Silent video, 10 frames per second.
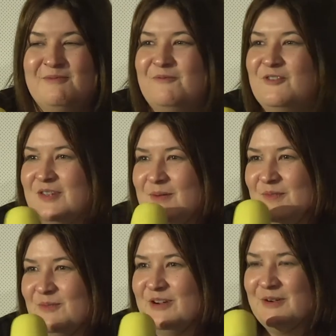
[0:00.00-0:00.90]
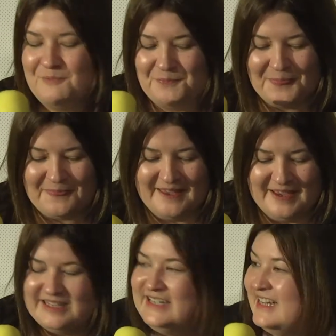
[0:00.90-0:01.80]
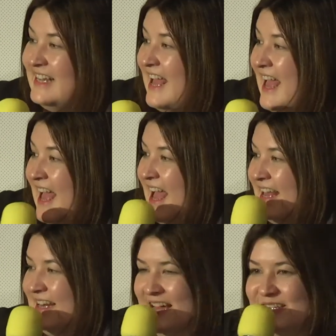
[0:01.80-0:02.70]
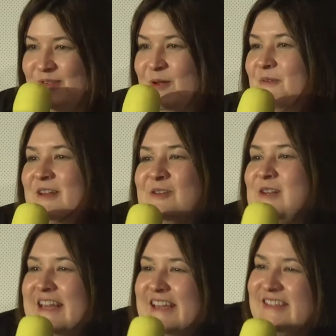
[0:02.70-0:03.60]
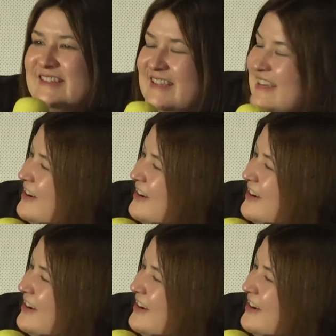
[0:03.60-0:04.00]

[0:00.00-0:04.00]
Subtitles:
for them as well. And last but not least,